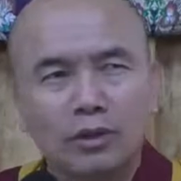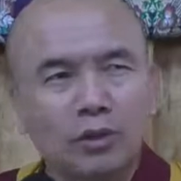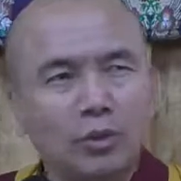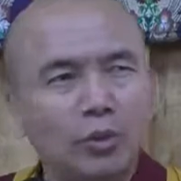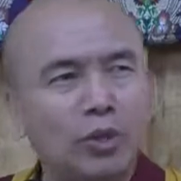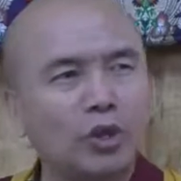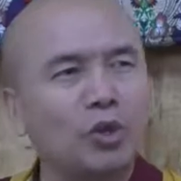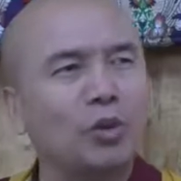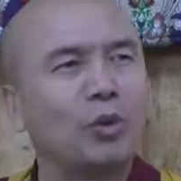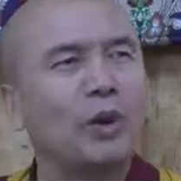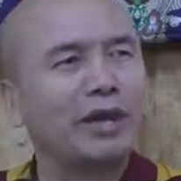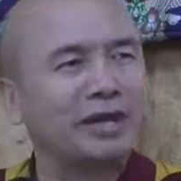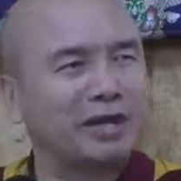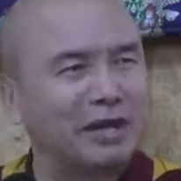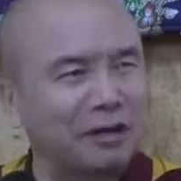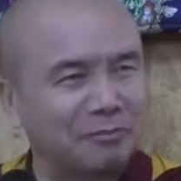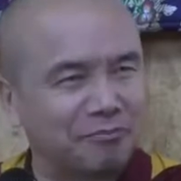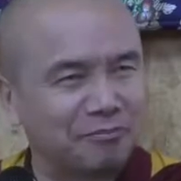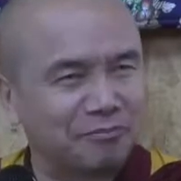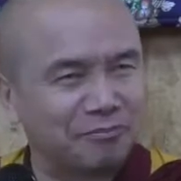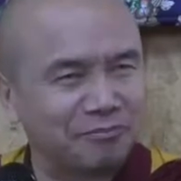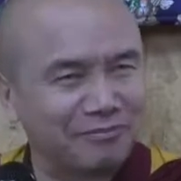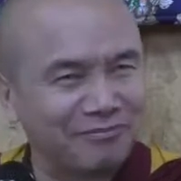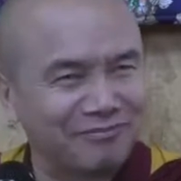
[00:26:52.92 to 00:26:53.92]
When you wake
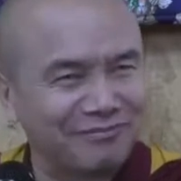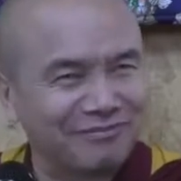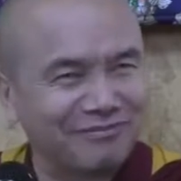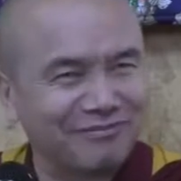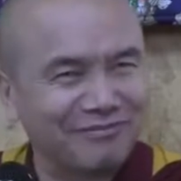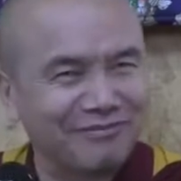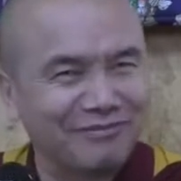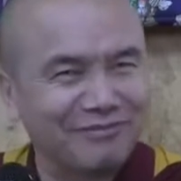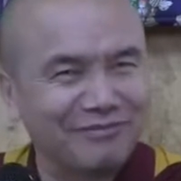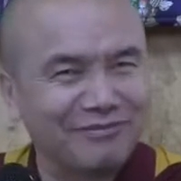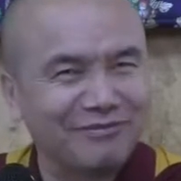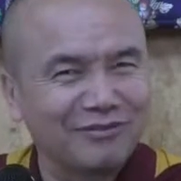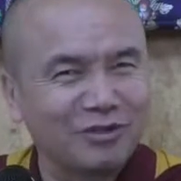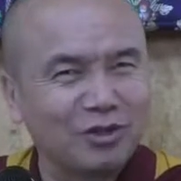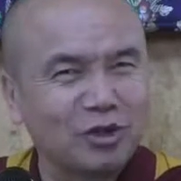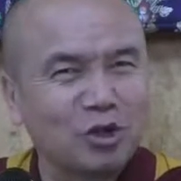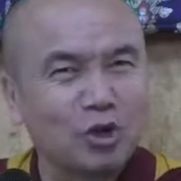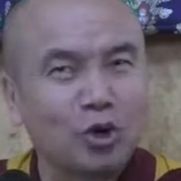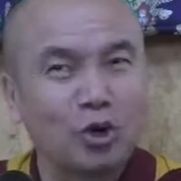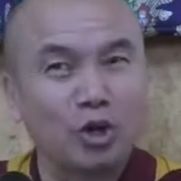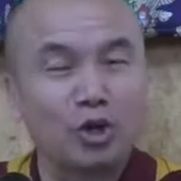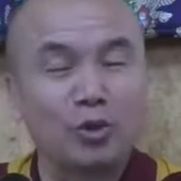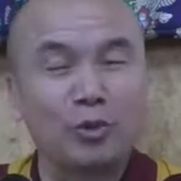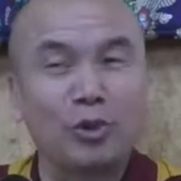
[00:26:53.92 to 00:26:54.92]
up.
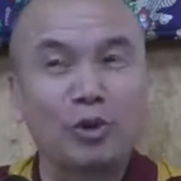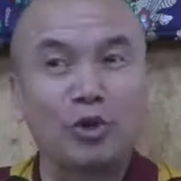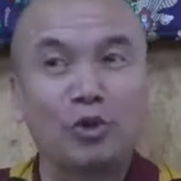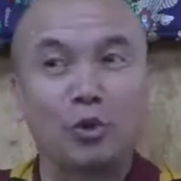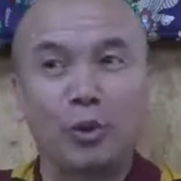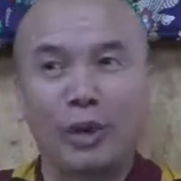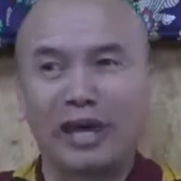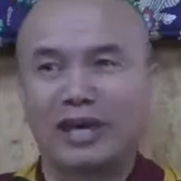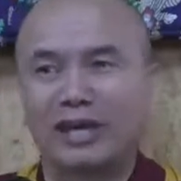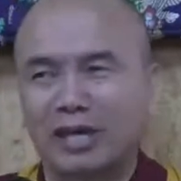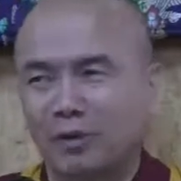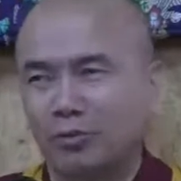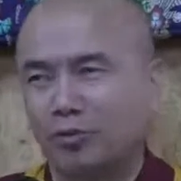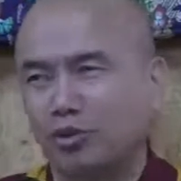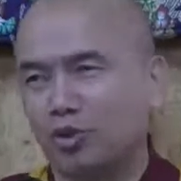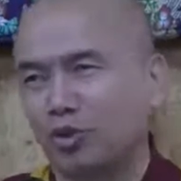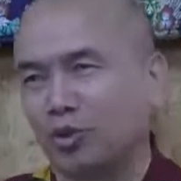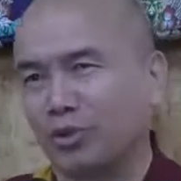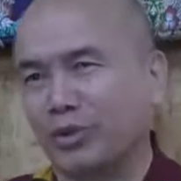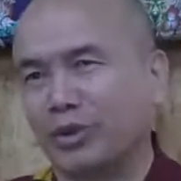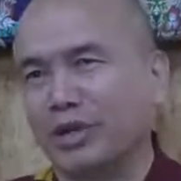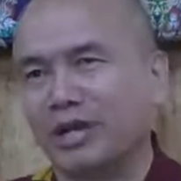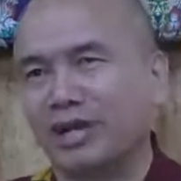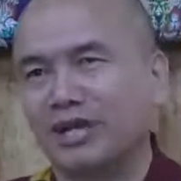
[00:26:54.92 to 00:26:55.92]
Only when you wake up, you
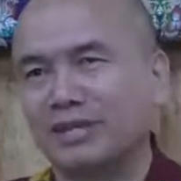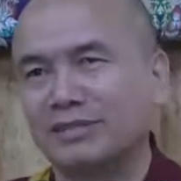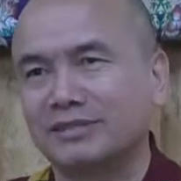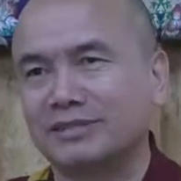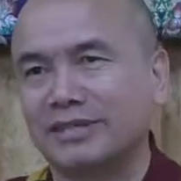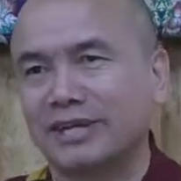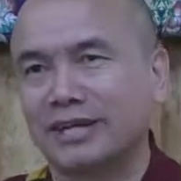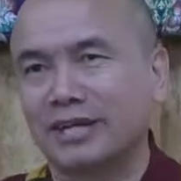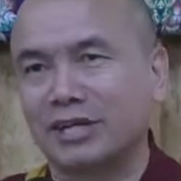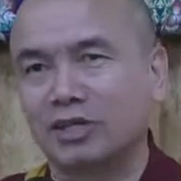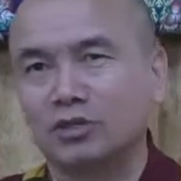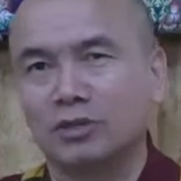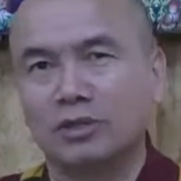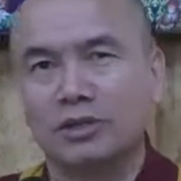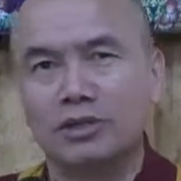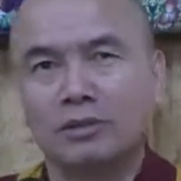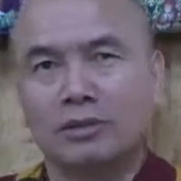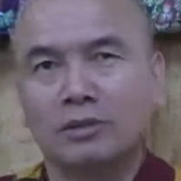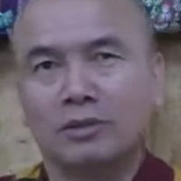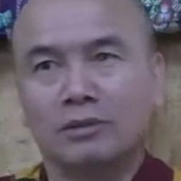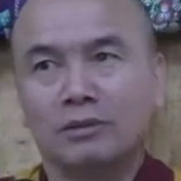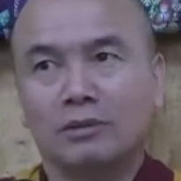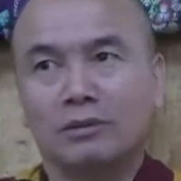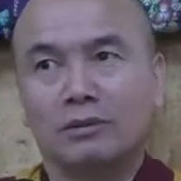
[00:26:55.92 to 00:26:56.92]
realize that
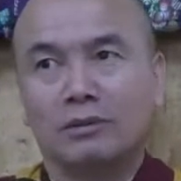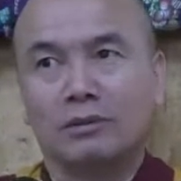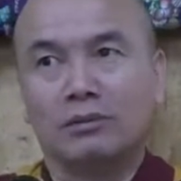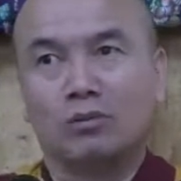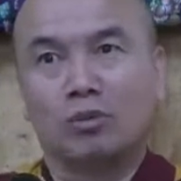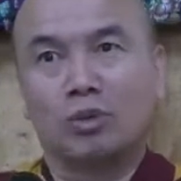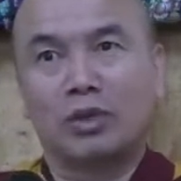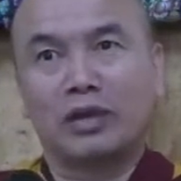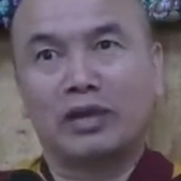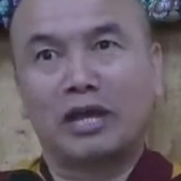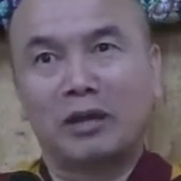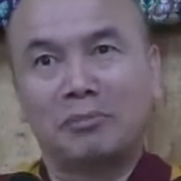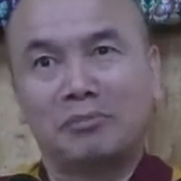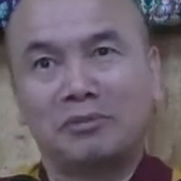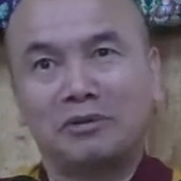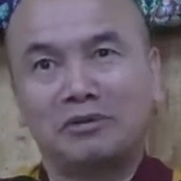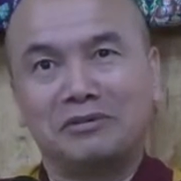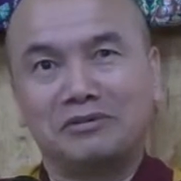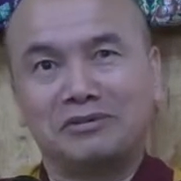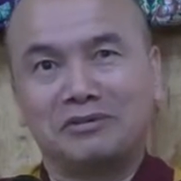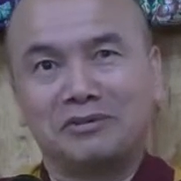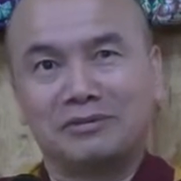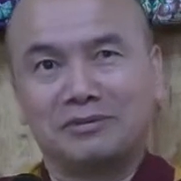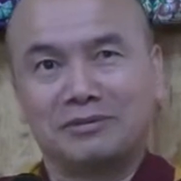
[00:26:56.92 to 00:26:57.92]
what
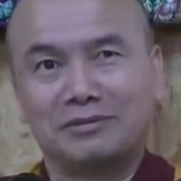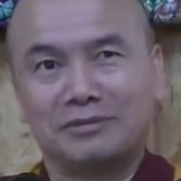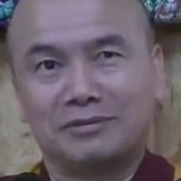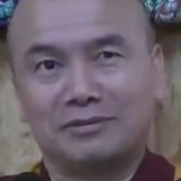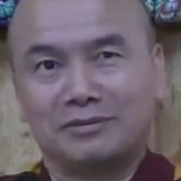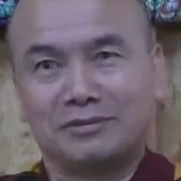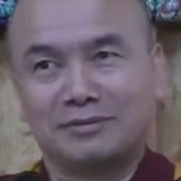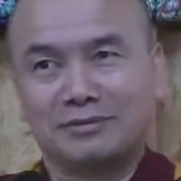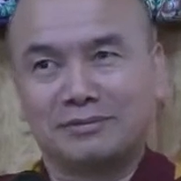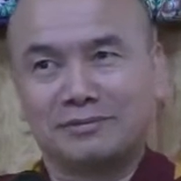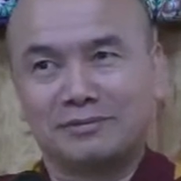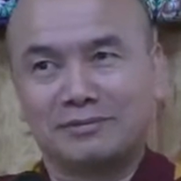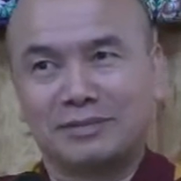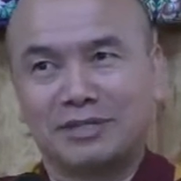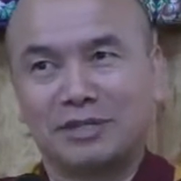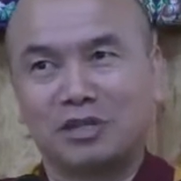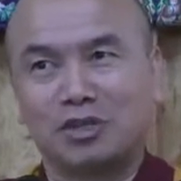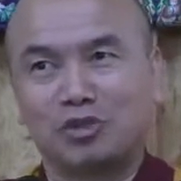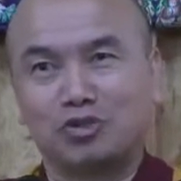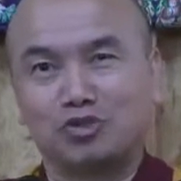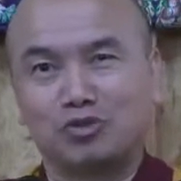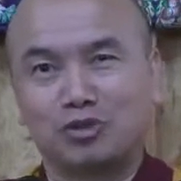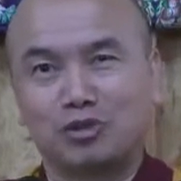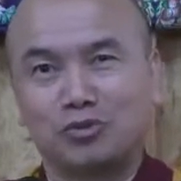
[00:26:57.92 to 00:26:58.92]
happened in
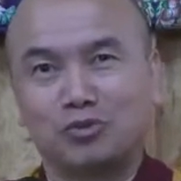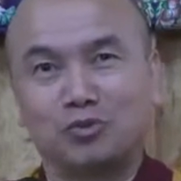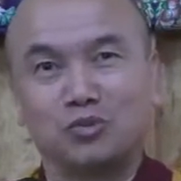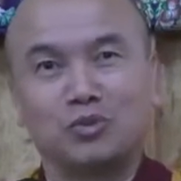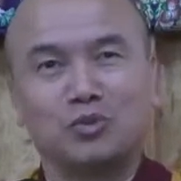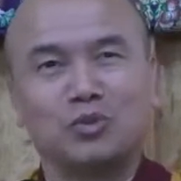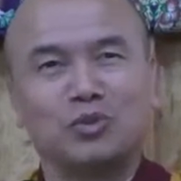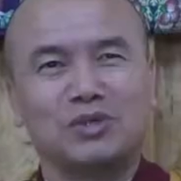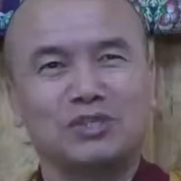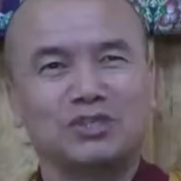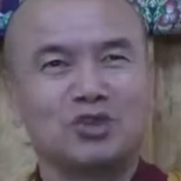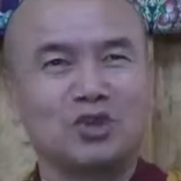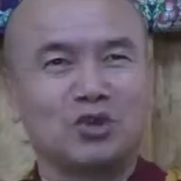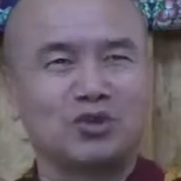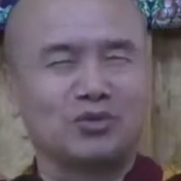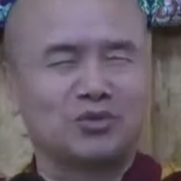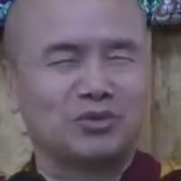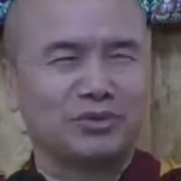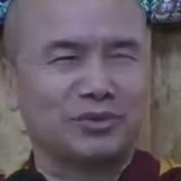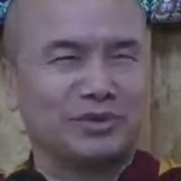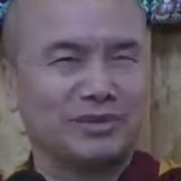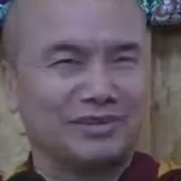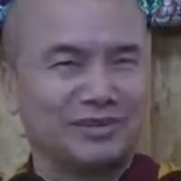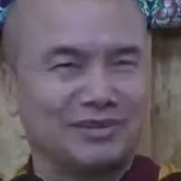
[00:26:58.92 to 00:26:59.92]
the dream was not
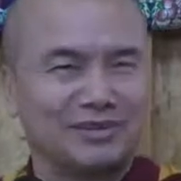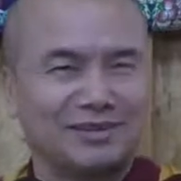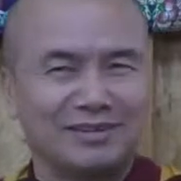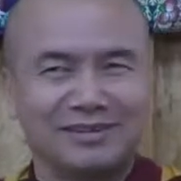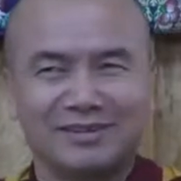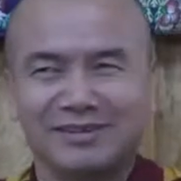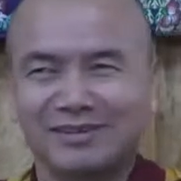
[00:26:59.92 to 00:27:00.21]
real.